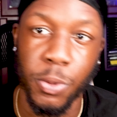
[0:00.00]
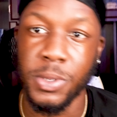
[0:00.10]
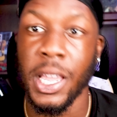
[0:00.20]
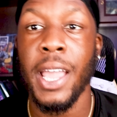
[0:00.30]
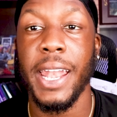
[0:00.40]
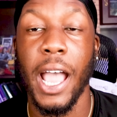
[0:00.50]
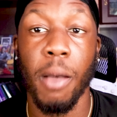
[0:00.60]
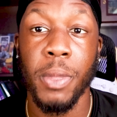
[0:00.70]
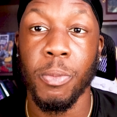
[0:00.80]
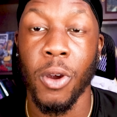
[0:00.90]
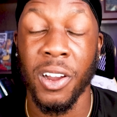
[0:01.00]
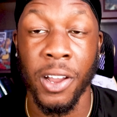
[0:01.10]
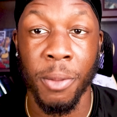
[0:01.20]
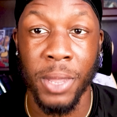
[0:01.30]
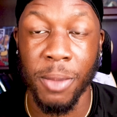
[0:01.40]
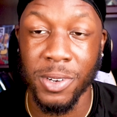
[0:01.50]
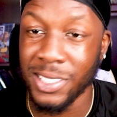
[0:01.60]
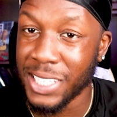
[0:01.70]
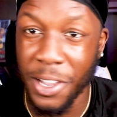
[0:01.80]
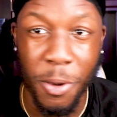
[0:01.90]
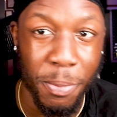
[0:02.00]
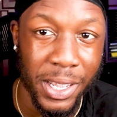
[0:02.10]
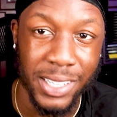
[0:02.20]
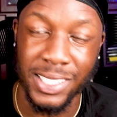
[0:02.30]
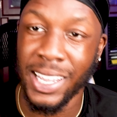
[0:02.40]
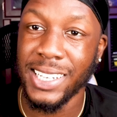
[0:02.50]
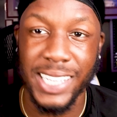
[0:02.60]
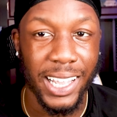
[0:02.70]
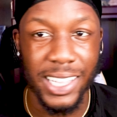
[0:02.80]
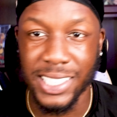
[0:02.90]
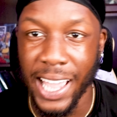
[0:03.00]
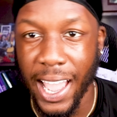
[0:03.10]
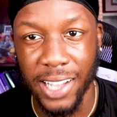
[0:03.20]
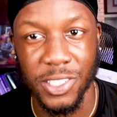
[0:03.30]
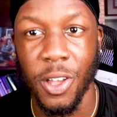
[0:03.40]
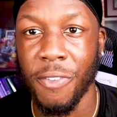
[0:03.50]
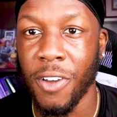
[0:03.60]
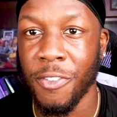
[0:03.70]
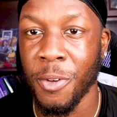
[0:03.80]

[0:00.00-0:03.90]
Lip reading: Now people are going to be able to steal beats, take the tags off of them.